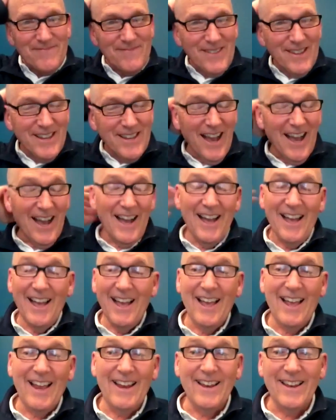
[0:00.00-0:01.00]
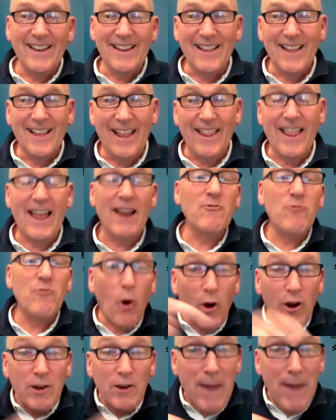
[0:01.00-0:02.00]
Yeah. And then
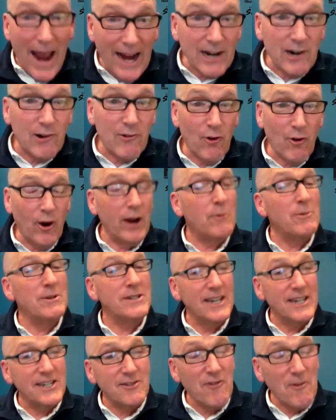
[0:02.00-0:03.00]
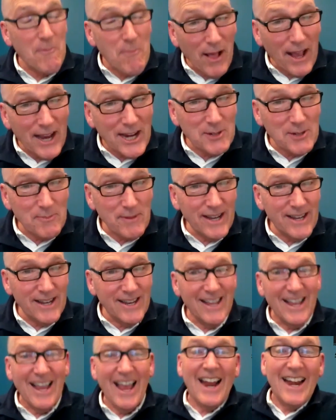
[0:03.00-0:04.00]
Rory McIlroy was his replacement
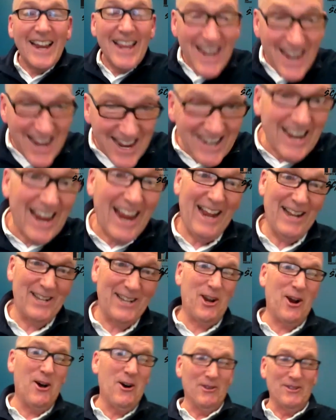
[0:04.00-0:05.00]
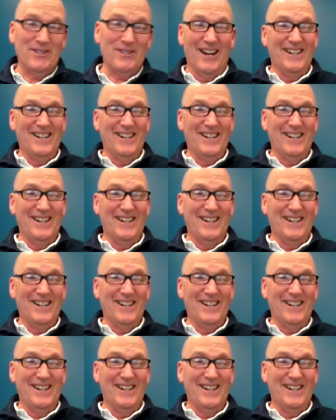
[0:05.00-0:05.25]
and he canceled.